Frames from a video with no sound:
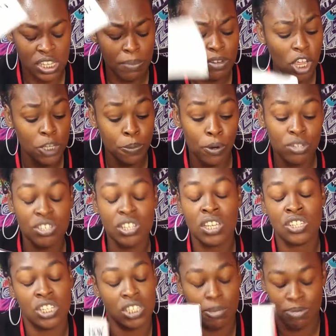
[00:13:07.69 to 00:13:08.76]
Some of y'all's person
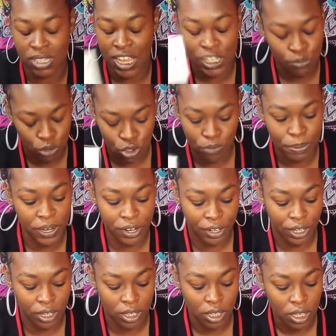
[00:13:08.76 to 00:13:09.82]
is just obsessed with you.
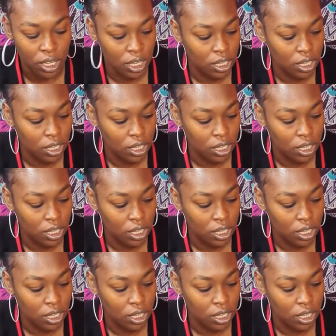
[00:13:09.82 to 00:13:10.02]
Period.